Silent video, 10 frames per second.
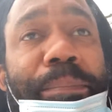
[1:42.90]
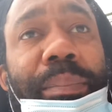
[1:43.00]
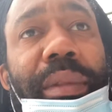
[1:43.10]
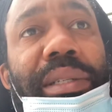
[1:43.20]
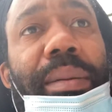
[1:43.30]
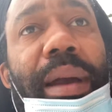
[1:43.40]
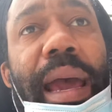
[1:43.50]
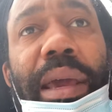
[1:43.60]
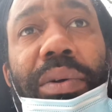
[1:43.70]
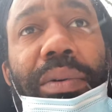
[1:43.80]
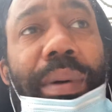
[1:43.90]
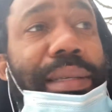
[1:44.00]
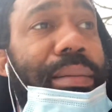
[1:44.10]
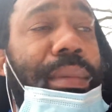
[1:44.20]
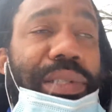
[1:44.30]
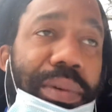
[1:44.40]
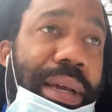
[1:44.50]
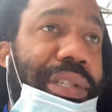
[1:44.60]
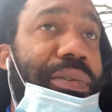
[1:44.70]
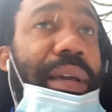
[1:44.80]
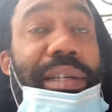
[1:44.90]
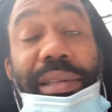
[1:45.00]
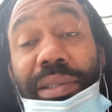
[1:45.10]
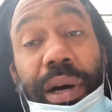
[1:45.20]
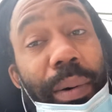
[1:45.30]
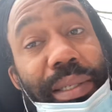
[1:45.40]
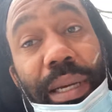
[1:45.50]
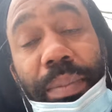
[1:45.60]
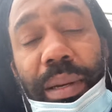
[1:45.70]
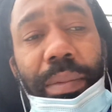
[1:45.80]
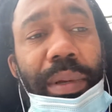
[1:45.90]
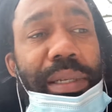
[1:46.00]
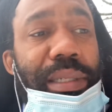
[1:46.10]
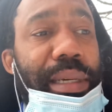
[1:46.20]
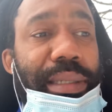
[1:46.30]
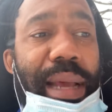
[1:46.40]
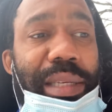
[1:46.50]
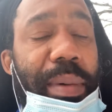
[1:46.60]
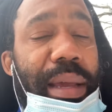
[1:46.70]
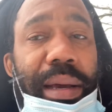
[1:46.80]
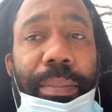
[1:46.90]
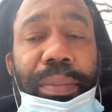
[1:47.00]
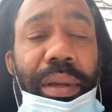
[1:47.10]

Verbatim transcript: There's some guy who has a muscle injury. It's just always something, and we just it's next man up.